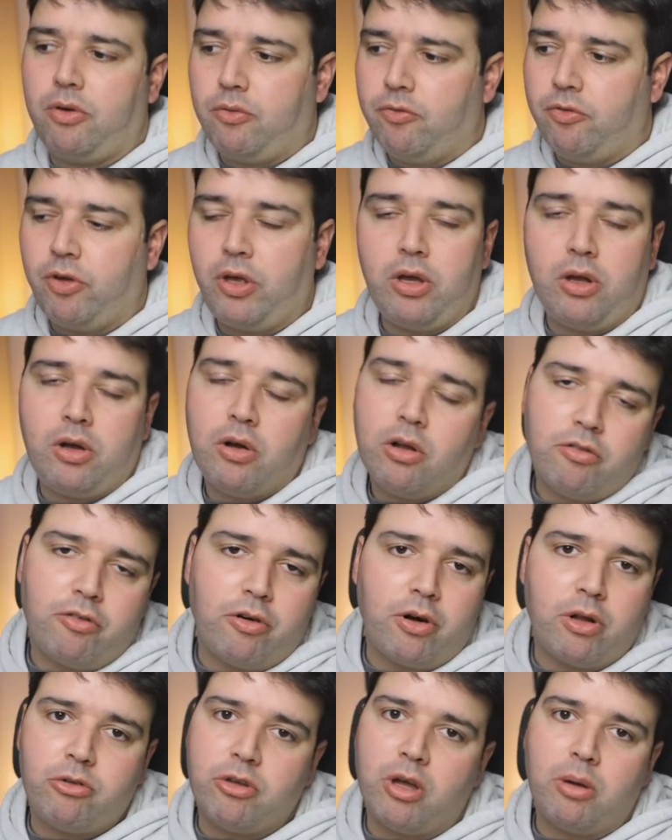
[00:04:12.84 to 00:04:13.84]
vehicle,
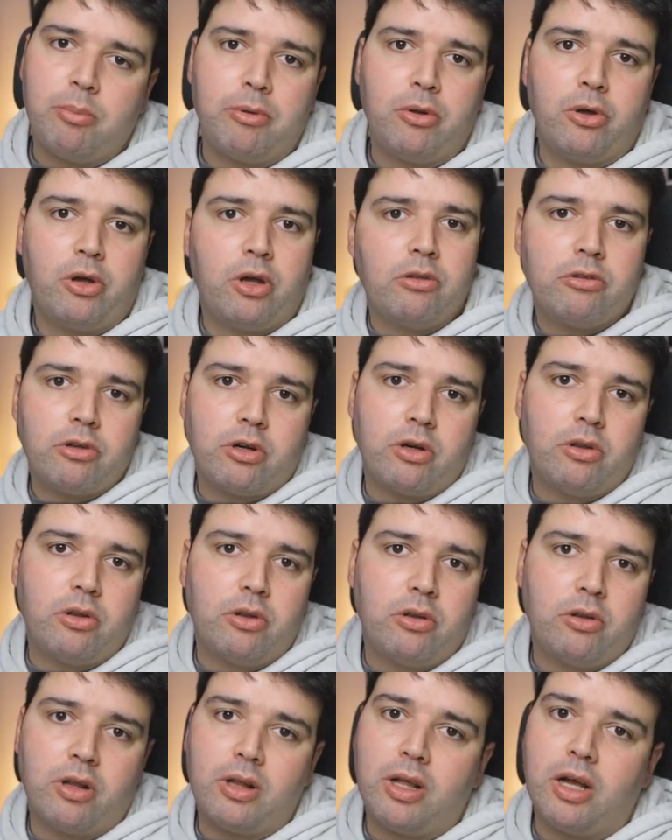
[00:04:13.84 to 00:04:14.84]
for example, you can
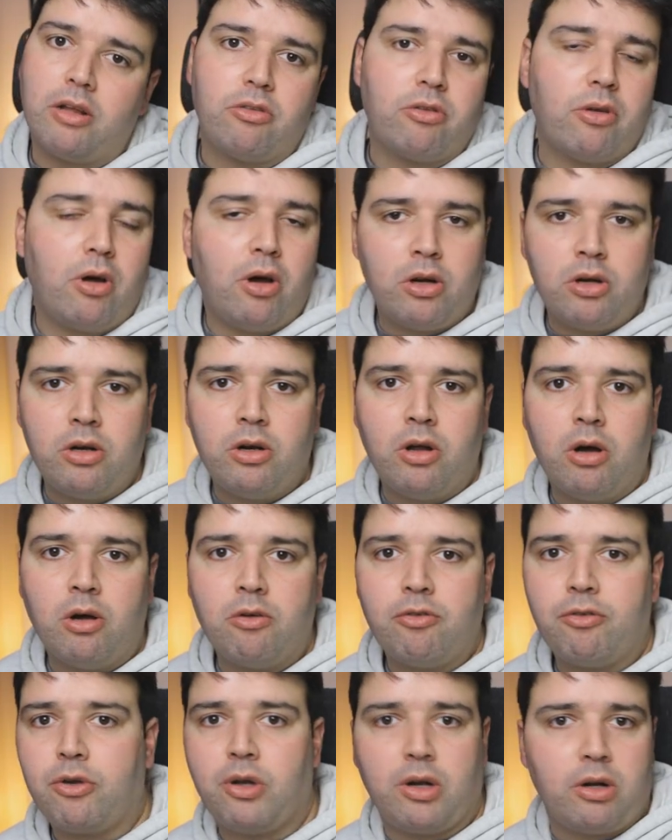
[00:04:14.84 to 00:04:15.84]
turn the lights on and
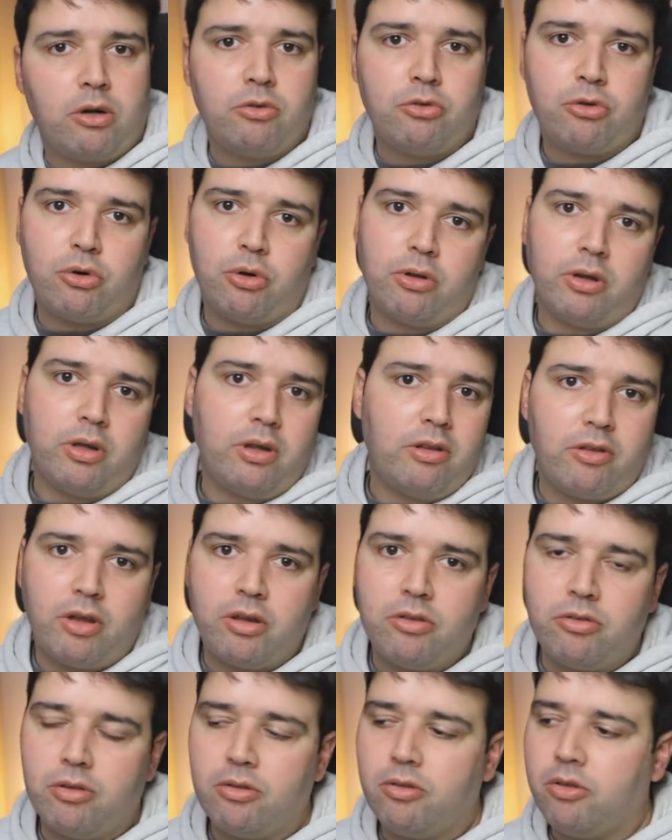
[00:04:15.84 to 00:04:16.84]
off, you can control the
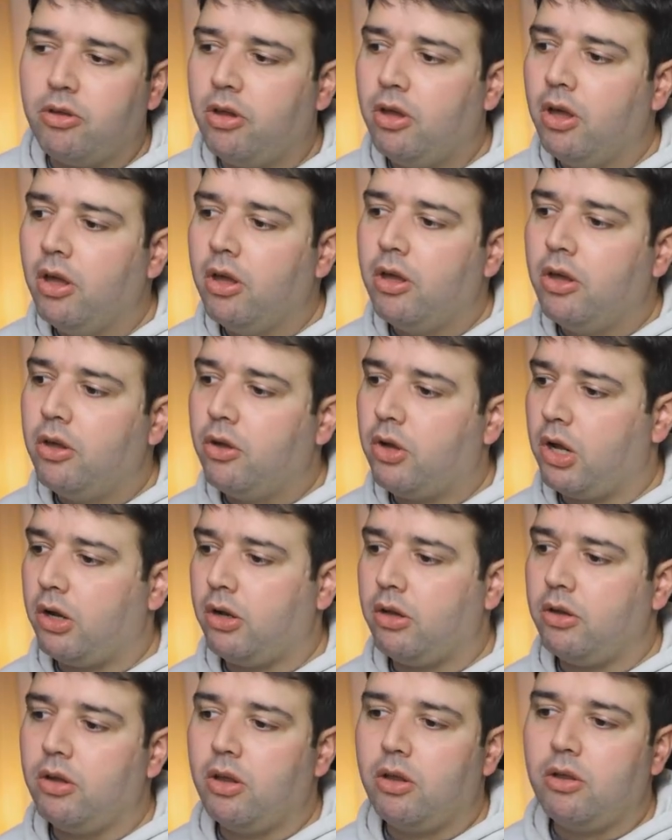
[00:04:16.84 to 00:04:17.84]
intensity, you
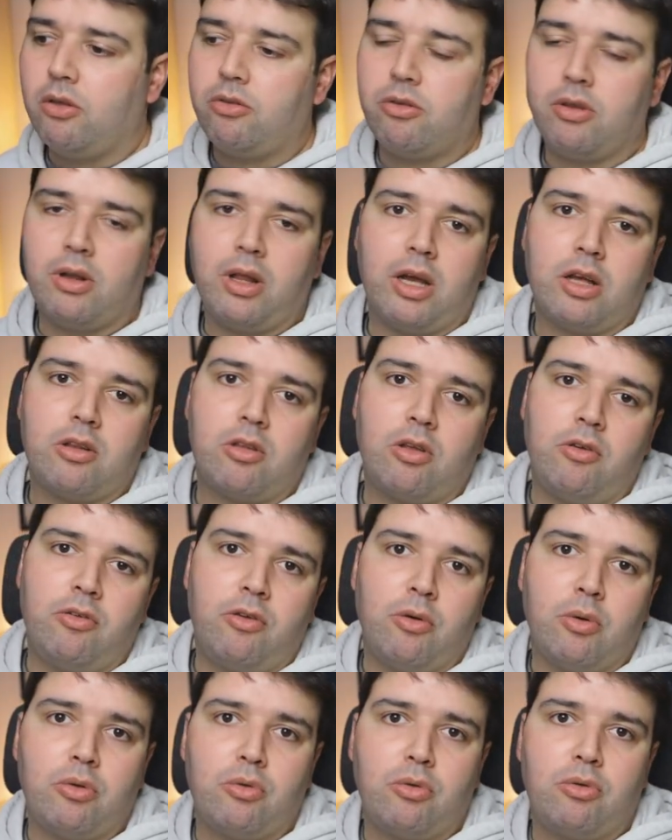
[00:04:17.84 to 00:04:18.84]
can select
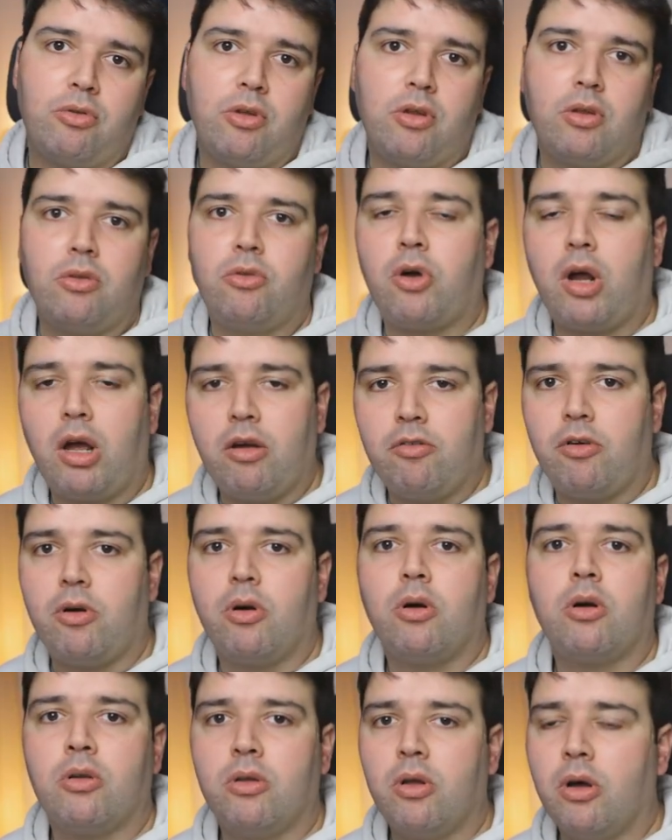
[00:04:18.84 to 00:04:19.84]
if you want to see the
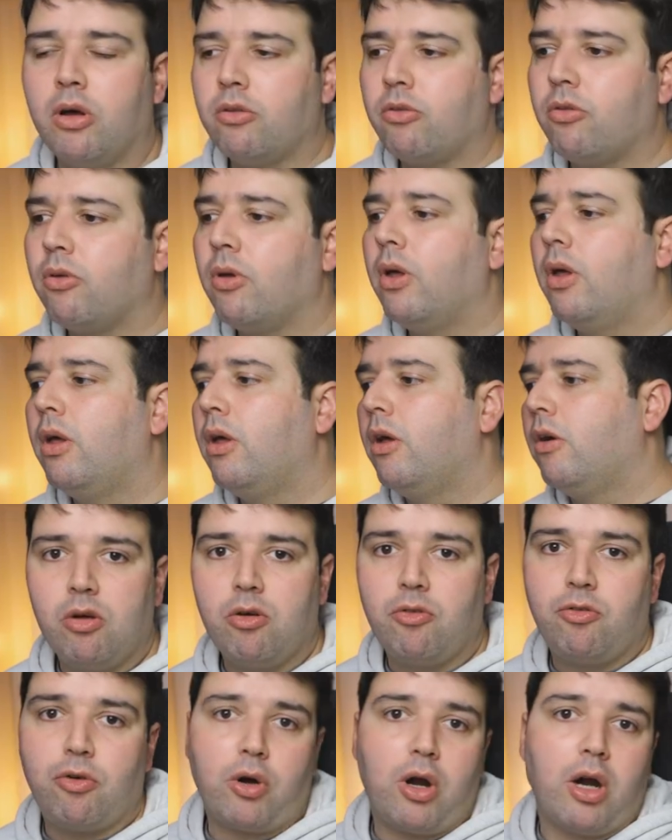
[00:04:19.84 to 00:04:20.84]
driver or not.
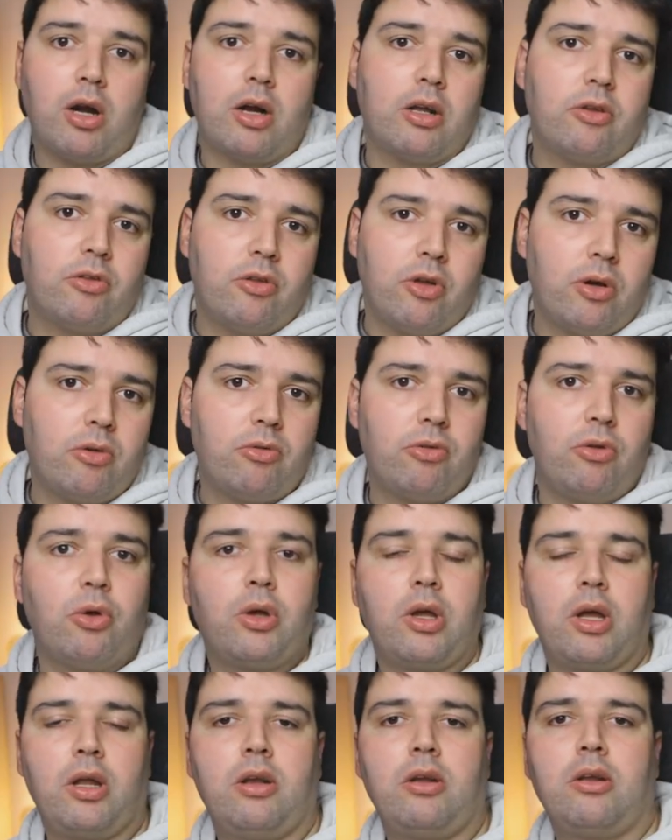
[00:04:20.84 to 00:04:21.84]
For characters, you
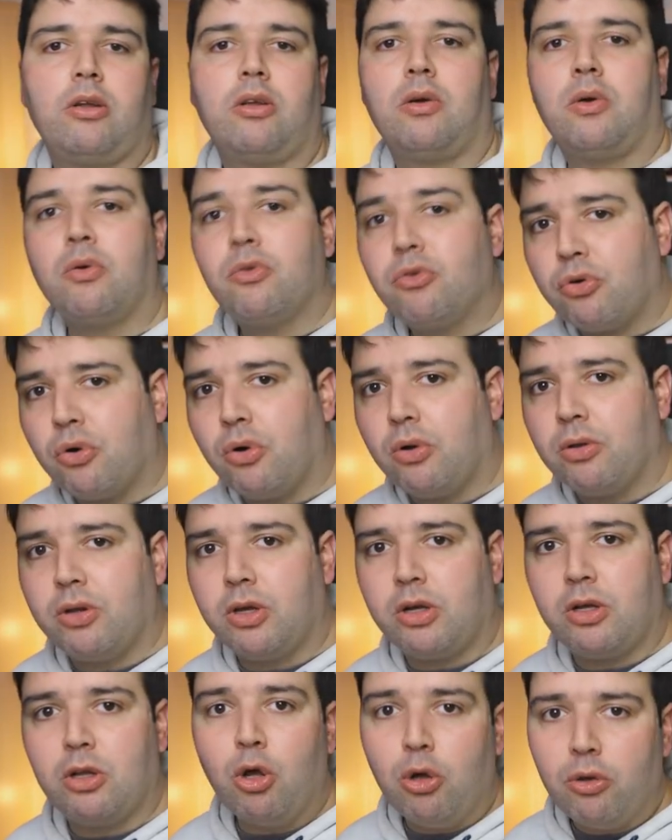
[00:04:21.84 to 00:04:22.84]
can control
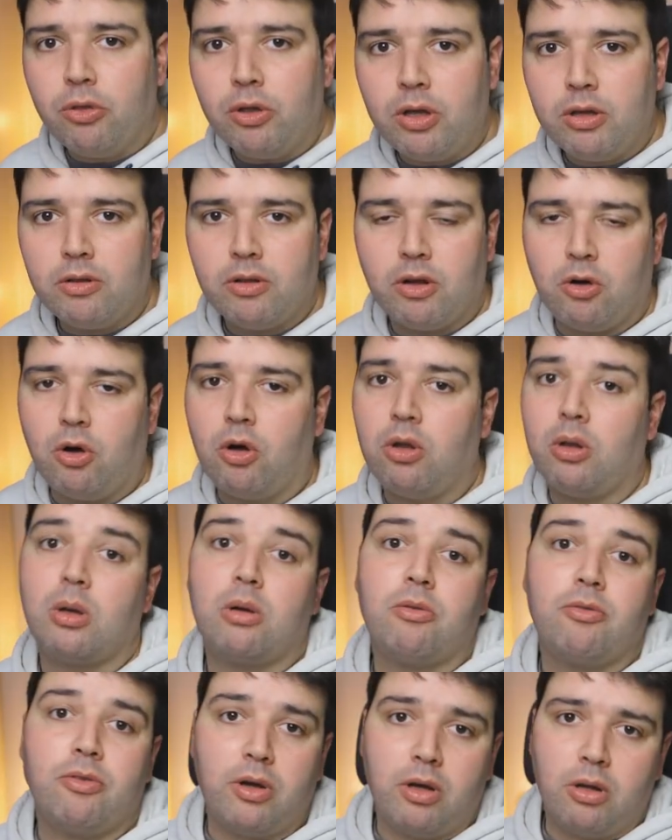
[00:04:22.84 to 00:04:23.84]
the clothing, the
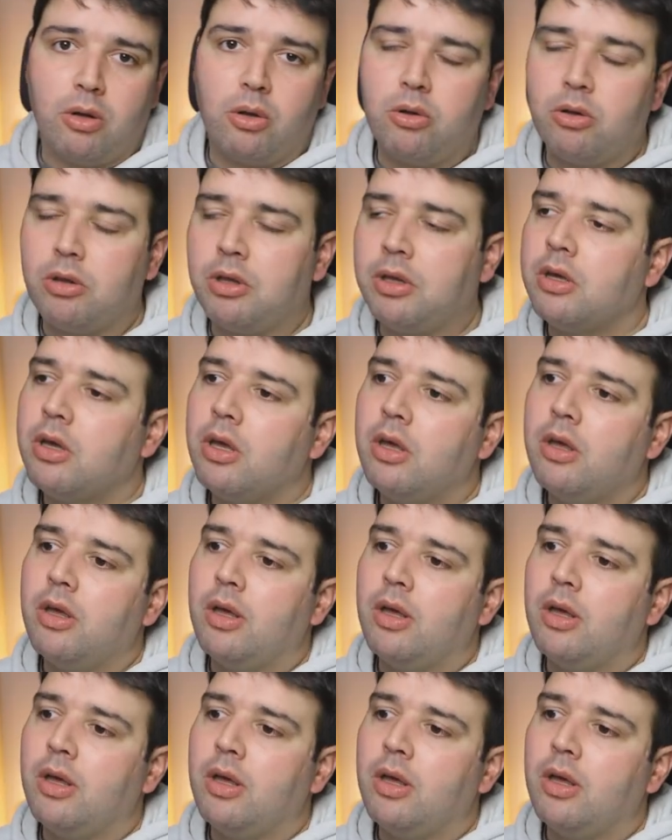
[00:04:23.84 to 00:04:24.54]
color of the clothing.